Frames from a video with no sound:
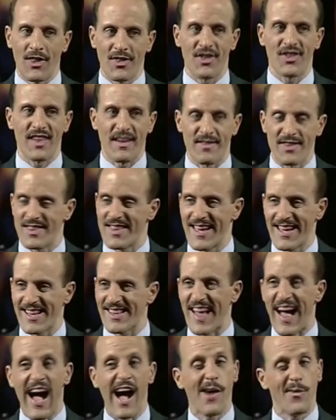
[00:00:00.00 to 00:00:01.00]
on the seventh day
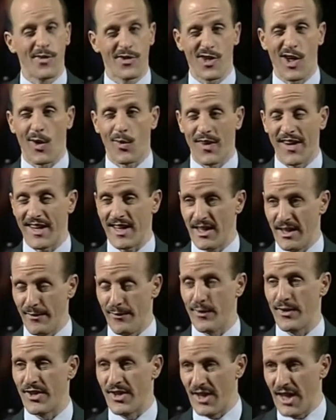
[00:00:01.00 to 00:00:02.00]
because I was already
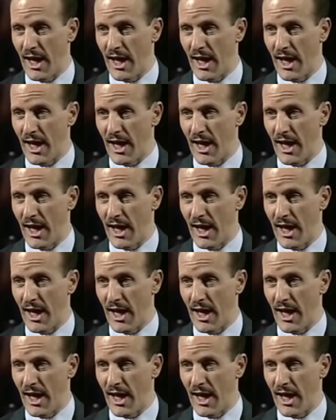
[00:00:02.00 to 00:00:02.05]
different